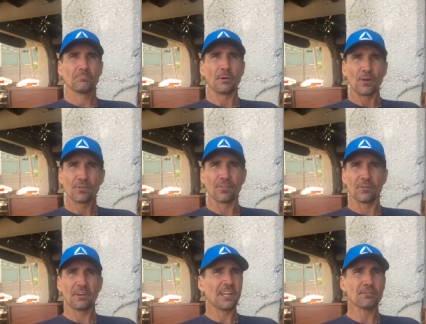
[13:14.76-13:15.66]
both of
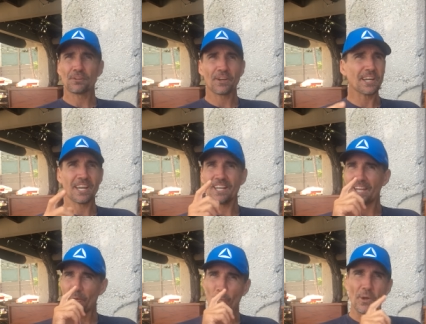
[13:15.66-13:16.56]
them, and even Grant
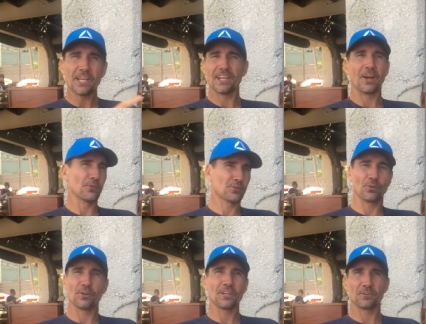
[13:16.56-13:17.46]
Kenny, a week ago I was
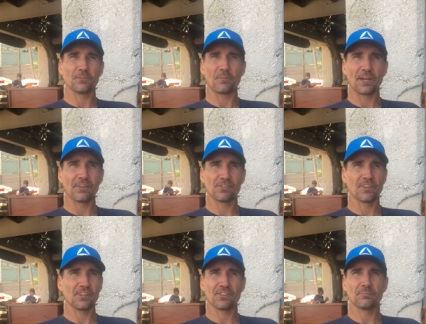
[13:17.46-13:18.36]
talking to him about this,
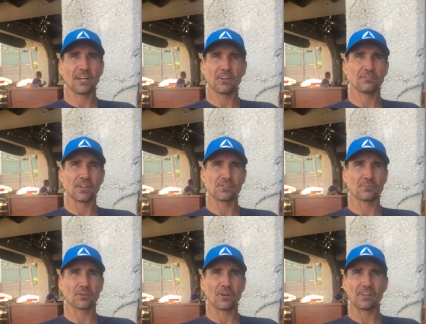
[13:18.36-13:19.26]
and he said, mate, I've done
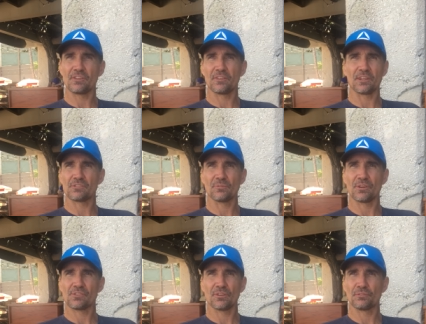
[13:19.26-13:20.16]
some crazy things to
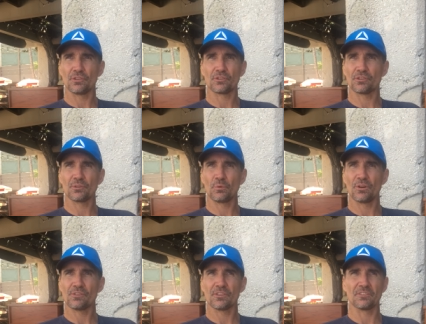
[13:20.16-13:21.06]
myself
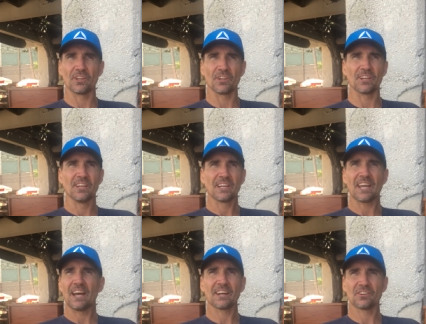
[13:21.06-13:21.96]
nutrition-wise and nearly
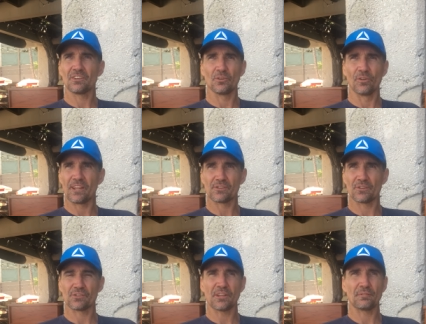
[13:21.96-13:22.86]
carked it and all that
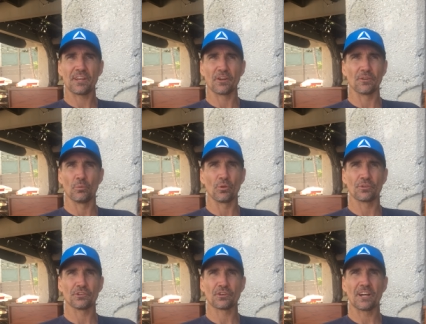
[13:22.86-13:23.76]
sort of stuff out on the
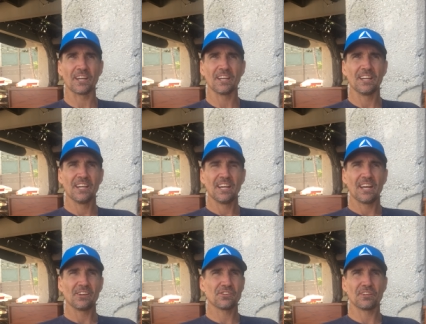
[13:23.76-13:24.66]
water in training.
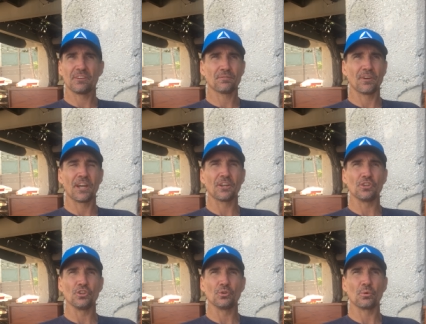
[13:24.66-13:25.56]
And he said, if I only
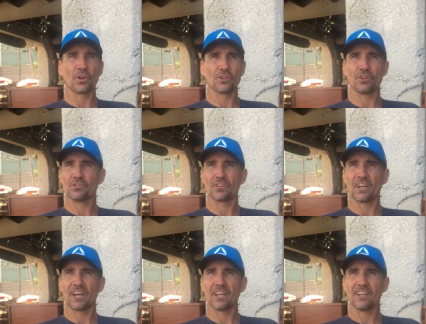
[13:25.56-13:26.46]
knew what I knew
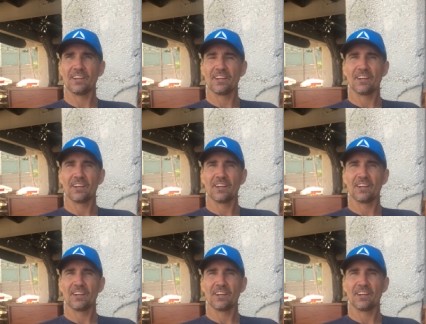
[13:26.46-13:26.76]
today,